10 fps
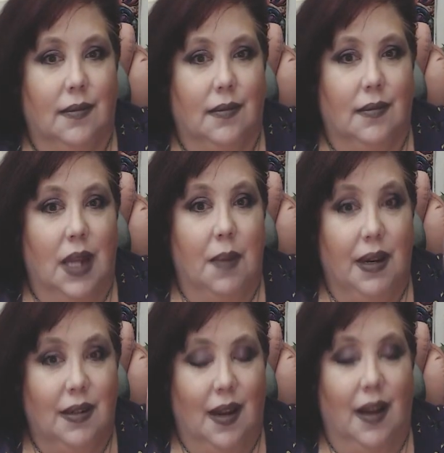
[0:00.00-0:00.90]
and
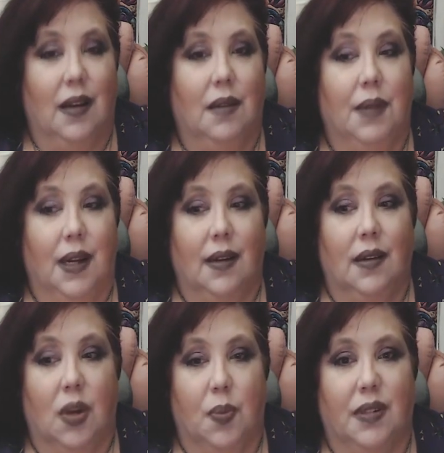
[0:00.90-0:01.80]
maintain
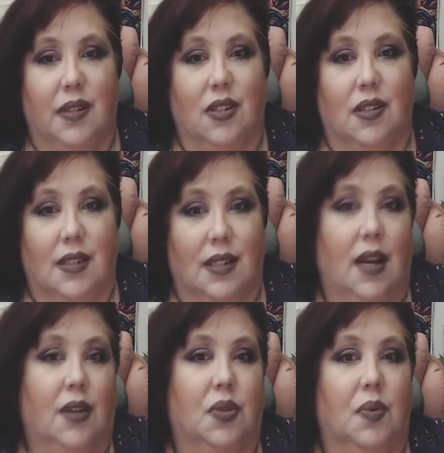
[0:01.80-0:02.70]
their positions as
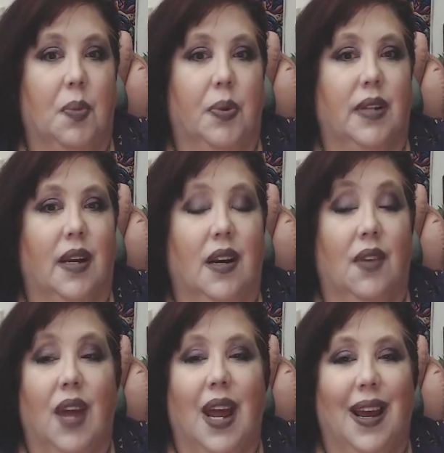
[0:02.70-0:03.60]
House of Representative,
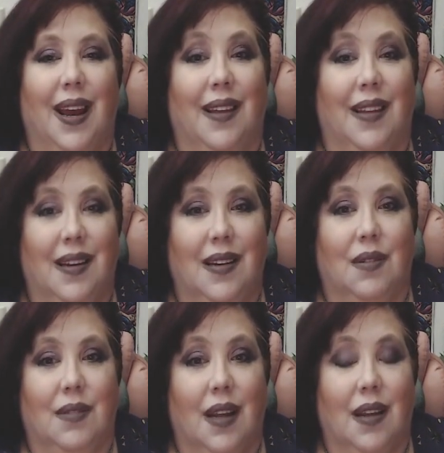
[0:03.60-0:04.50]
and they need
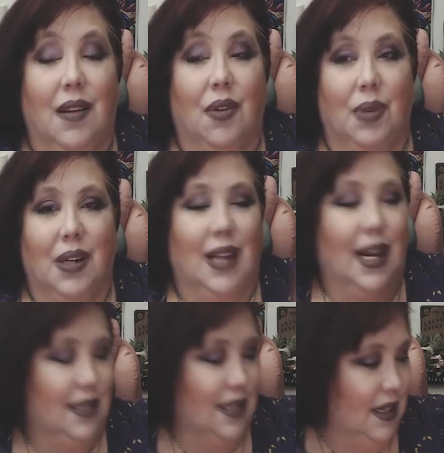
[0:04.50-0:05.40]
to, and they're
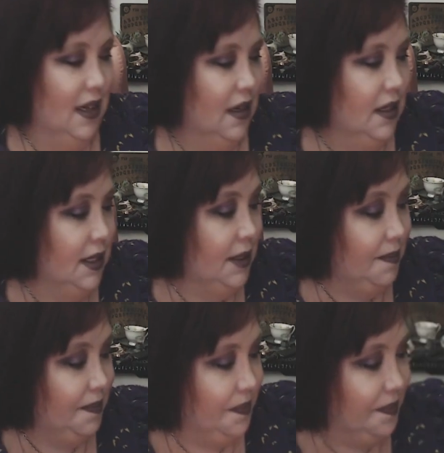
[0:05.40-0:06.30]
realizing,
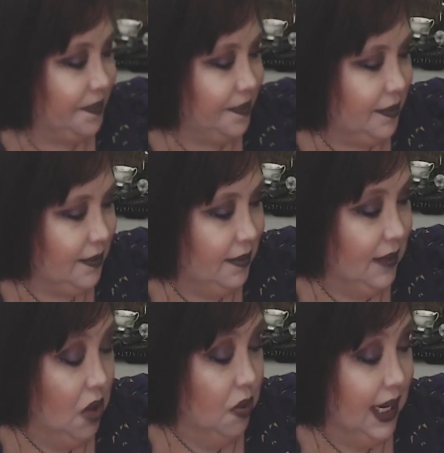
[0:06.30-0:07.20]

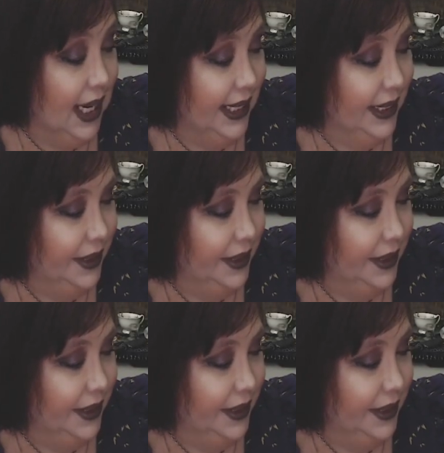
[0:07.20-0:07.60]
okay,